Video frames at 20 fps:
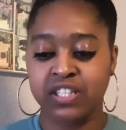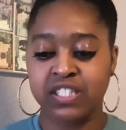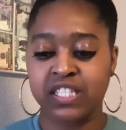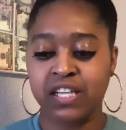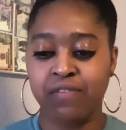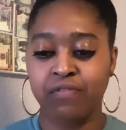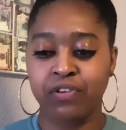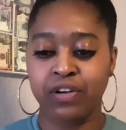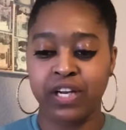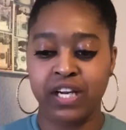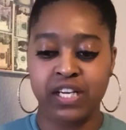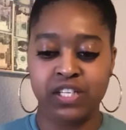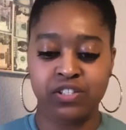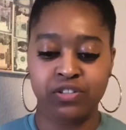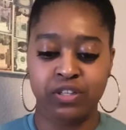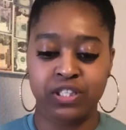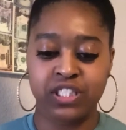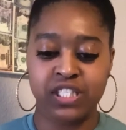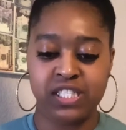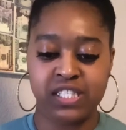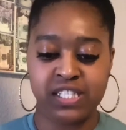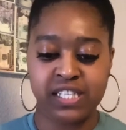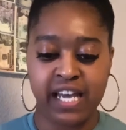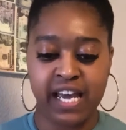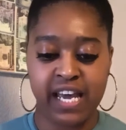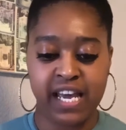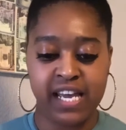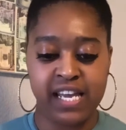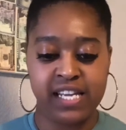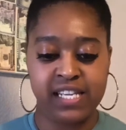stuff on here. So it just
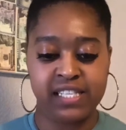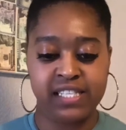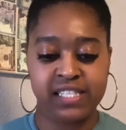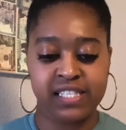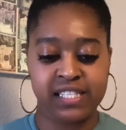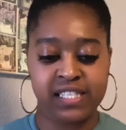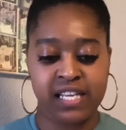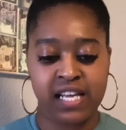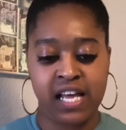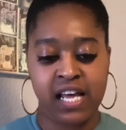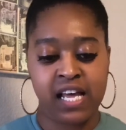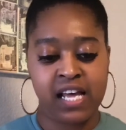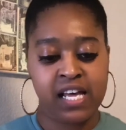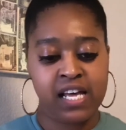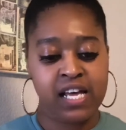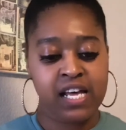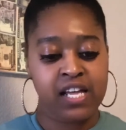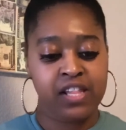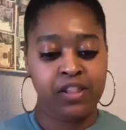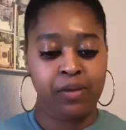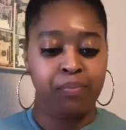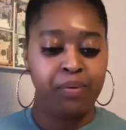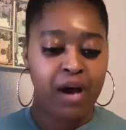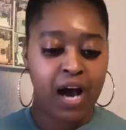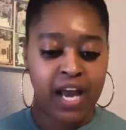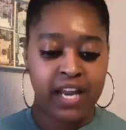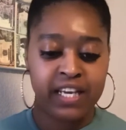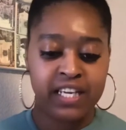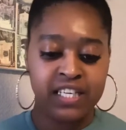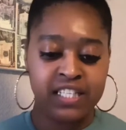says the
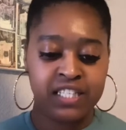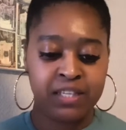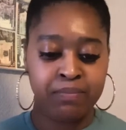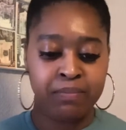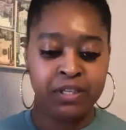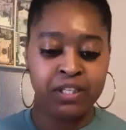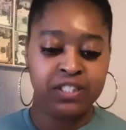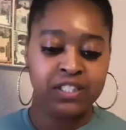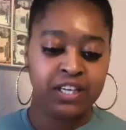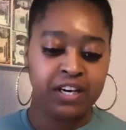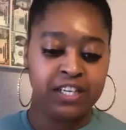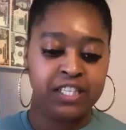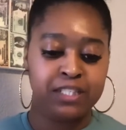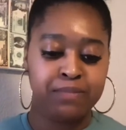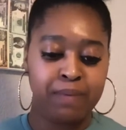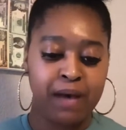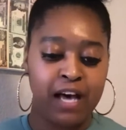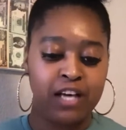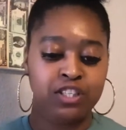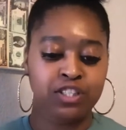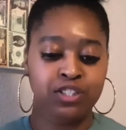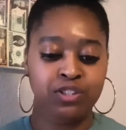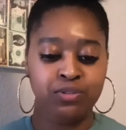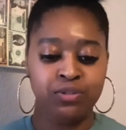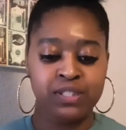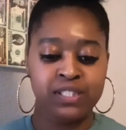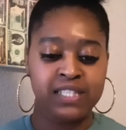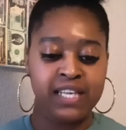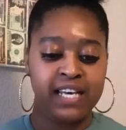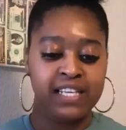product is the Military Spouse
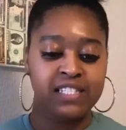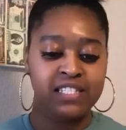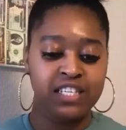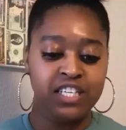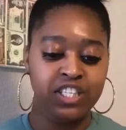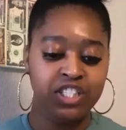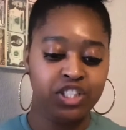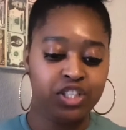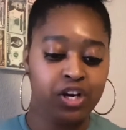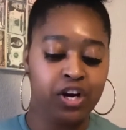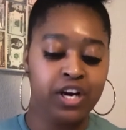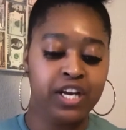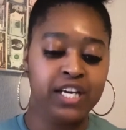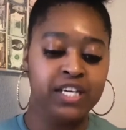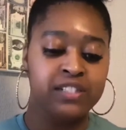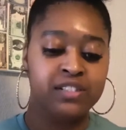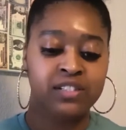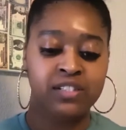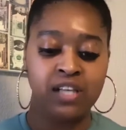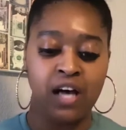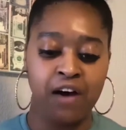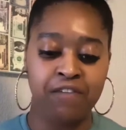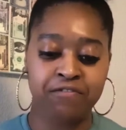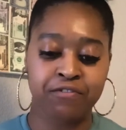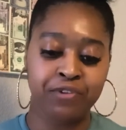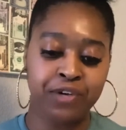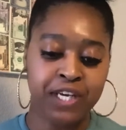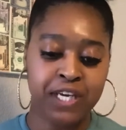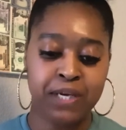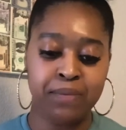unisex t-shirt in soft
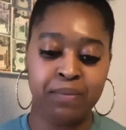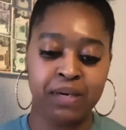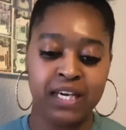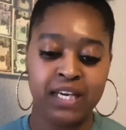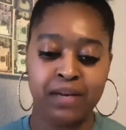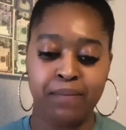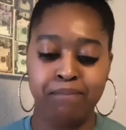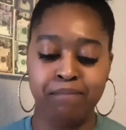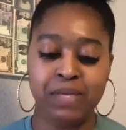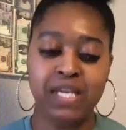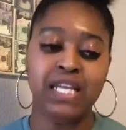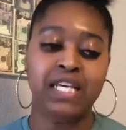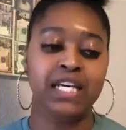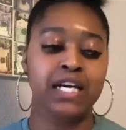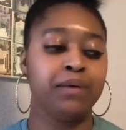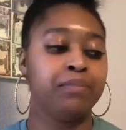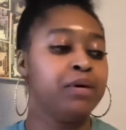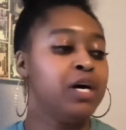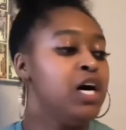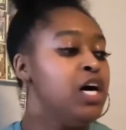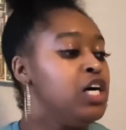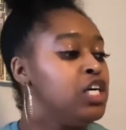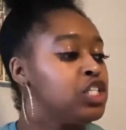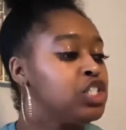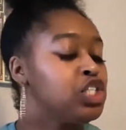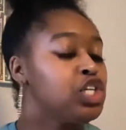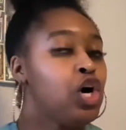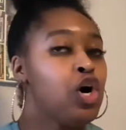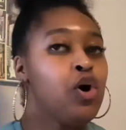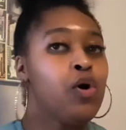cream and a medium.
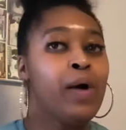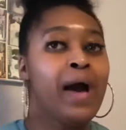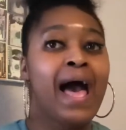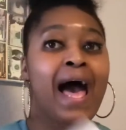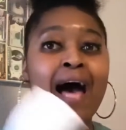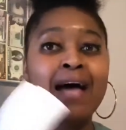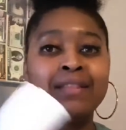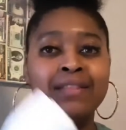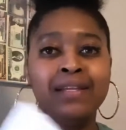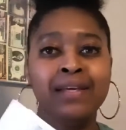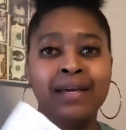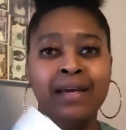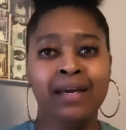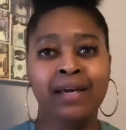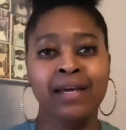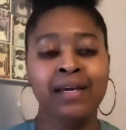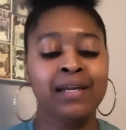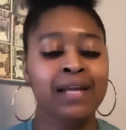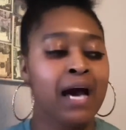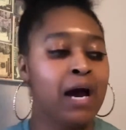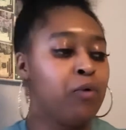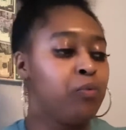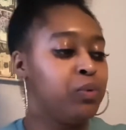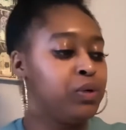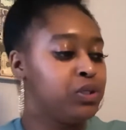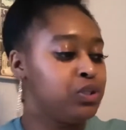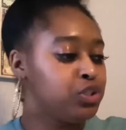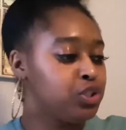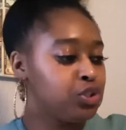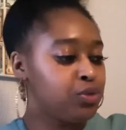So at the end I
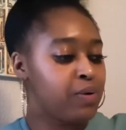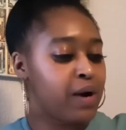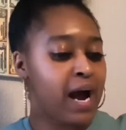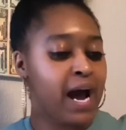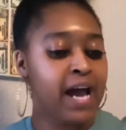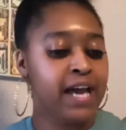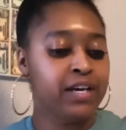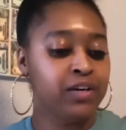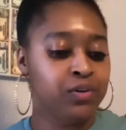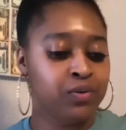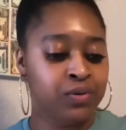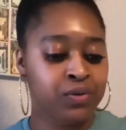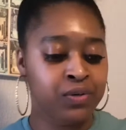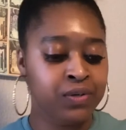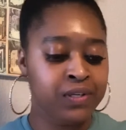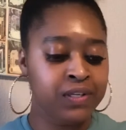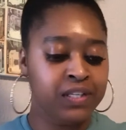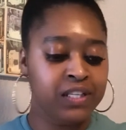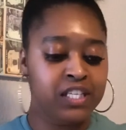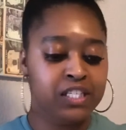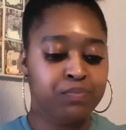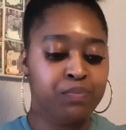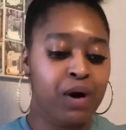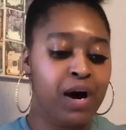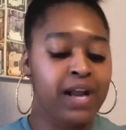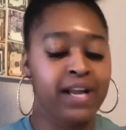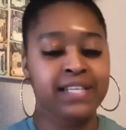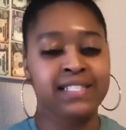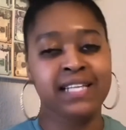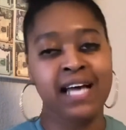will try on these
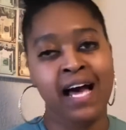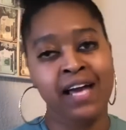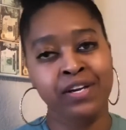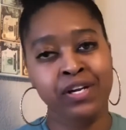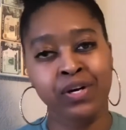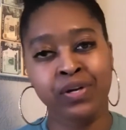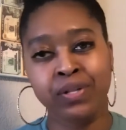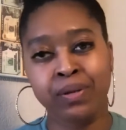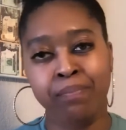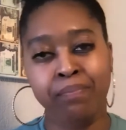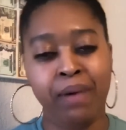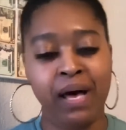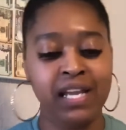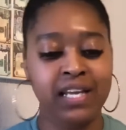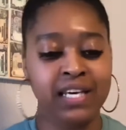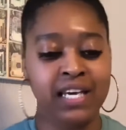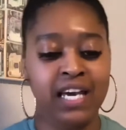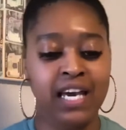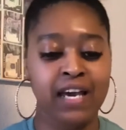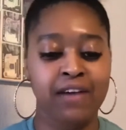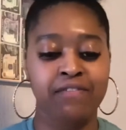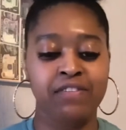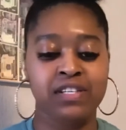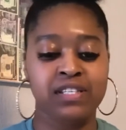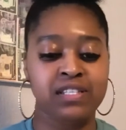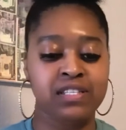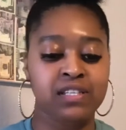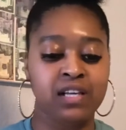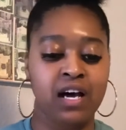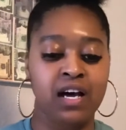products. I know the Bella
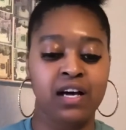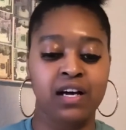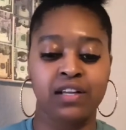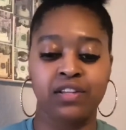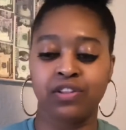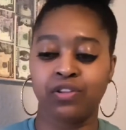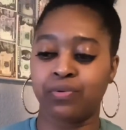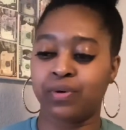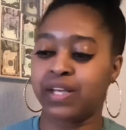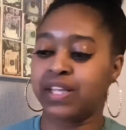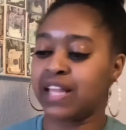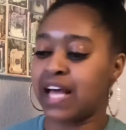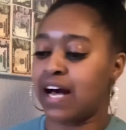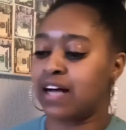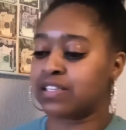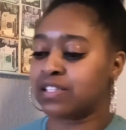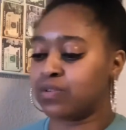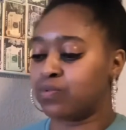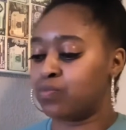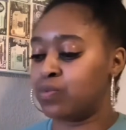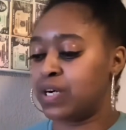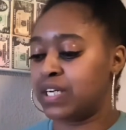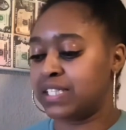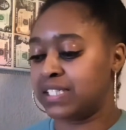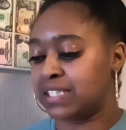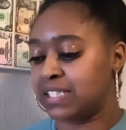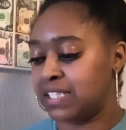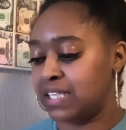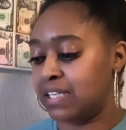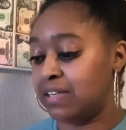canvas
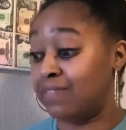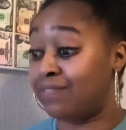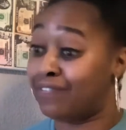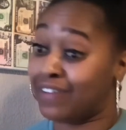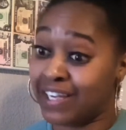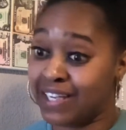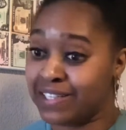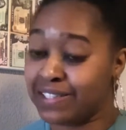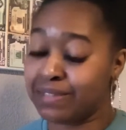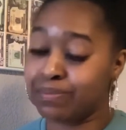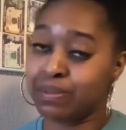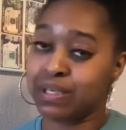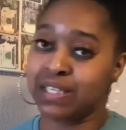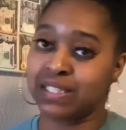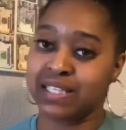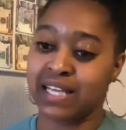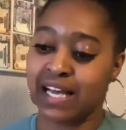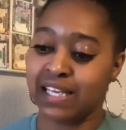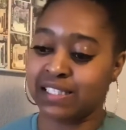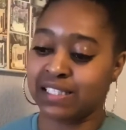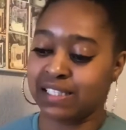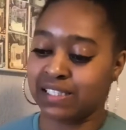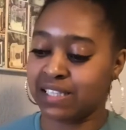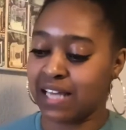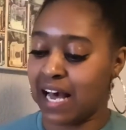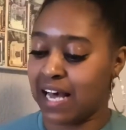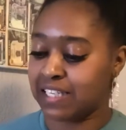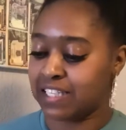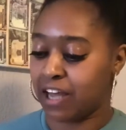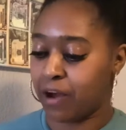3001C fits because that's the
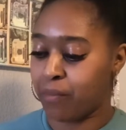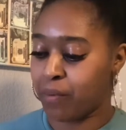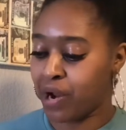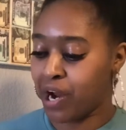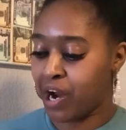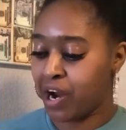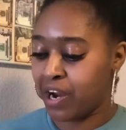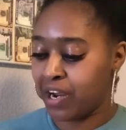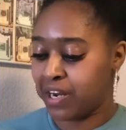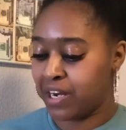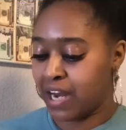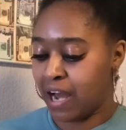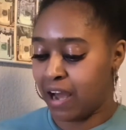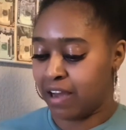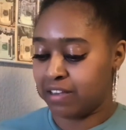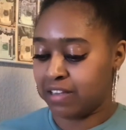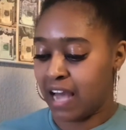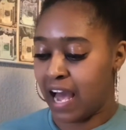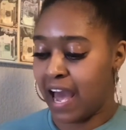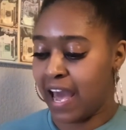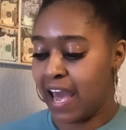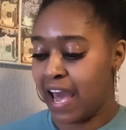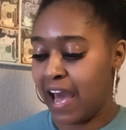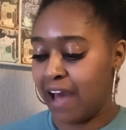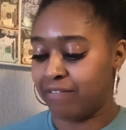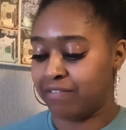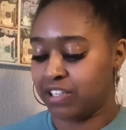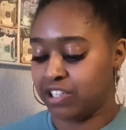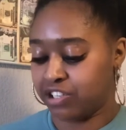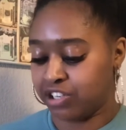size I wear, and I
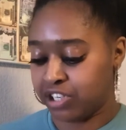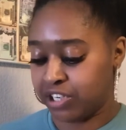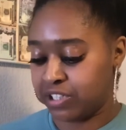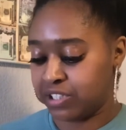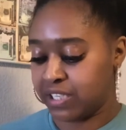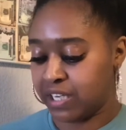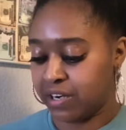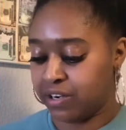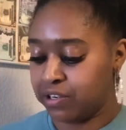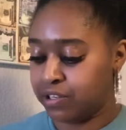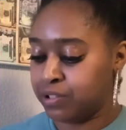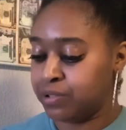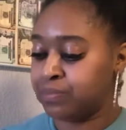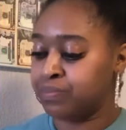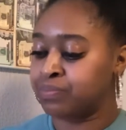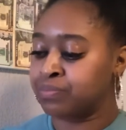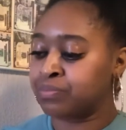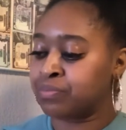have these shirts at home.